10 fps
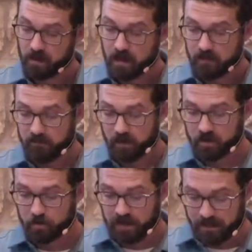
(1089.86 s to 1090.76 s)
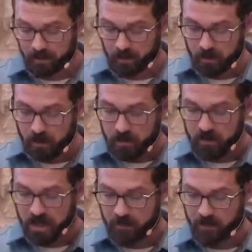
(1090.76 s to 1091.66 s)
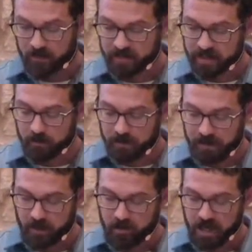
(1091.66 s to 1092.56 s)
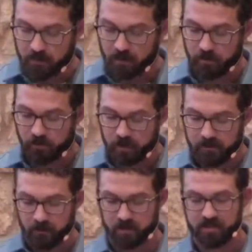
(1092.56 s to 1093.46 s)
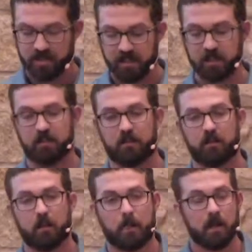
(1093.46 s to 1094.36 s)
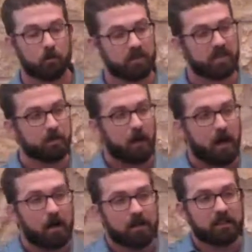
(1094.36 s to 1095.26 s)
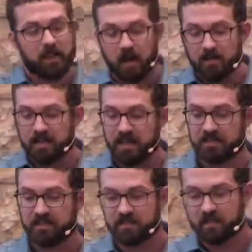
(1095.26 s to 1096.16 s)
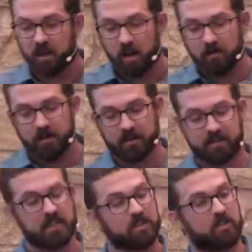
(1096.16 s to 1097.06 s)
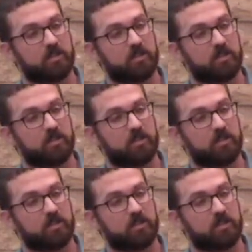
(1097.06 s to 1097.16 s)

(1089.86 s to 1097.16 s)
In 1 Peter chapter or 2 Peter chapter 3 verse 10, we see Paul in context has called their attention